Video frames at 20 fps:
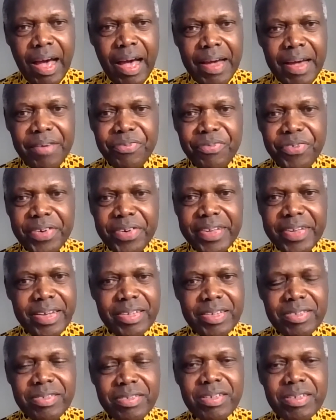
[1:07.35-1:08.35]

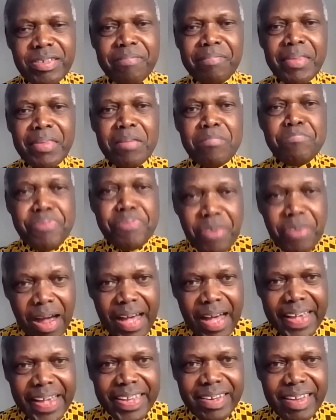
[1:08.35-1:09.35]
Africa's
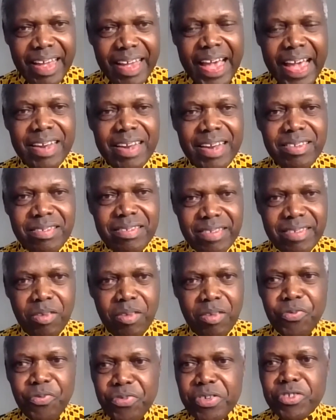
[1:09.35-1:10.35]
pride and
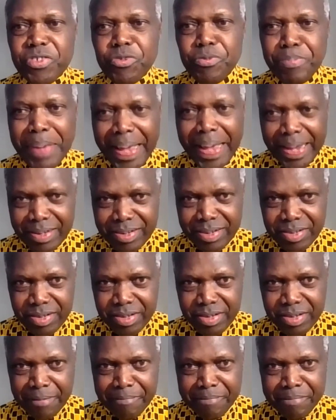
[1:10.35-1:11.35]

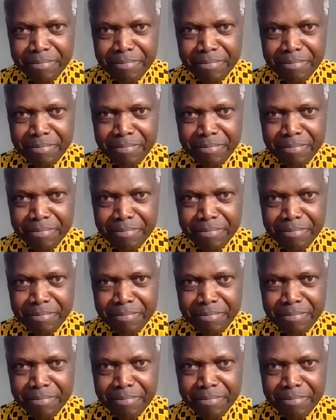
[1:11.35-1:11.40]
self-respect.